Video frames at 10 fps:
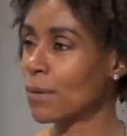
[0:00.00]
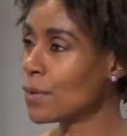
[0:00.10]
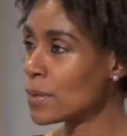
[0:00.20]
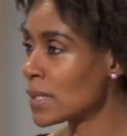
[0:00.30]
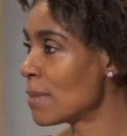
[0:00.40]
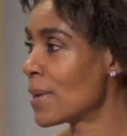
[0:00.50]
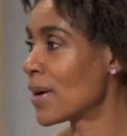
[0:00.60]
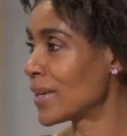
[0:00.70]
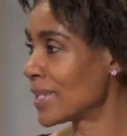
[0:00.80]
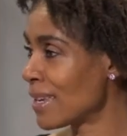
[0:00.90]
if you see me
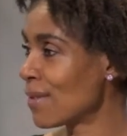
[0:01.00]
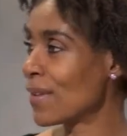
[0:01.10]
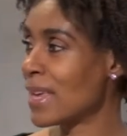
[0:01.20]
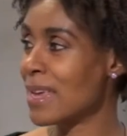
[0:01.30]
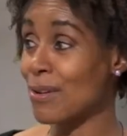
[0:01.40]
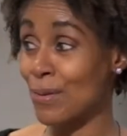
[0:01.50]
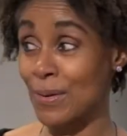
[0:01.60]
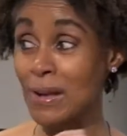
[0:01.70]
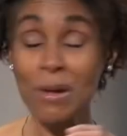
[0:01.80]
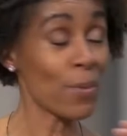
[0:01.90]
on TV
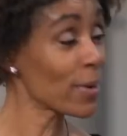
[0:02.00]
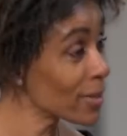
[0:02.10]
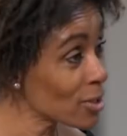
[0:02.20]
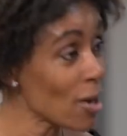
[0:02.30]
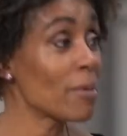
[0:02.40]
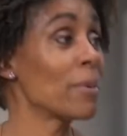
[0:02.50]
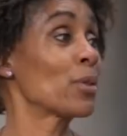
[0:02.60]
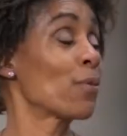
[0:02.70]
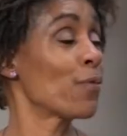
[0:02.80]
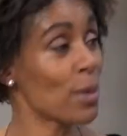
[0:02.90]
or we're going to talk
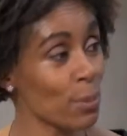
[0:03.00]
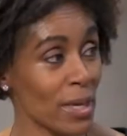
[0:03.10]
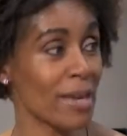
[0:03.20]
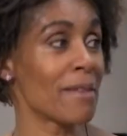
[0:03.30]
about the film that I